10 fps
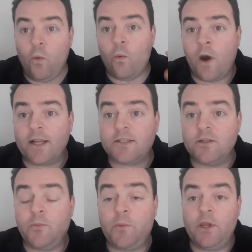What's
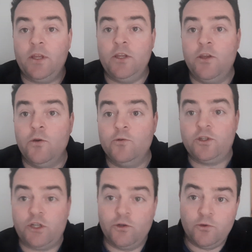up,
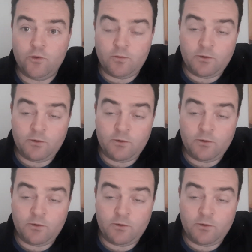YouTube?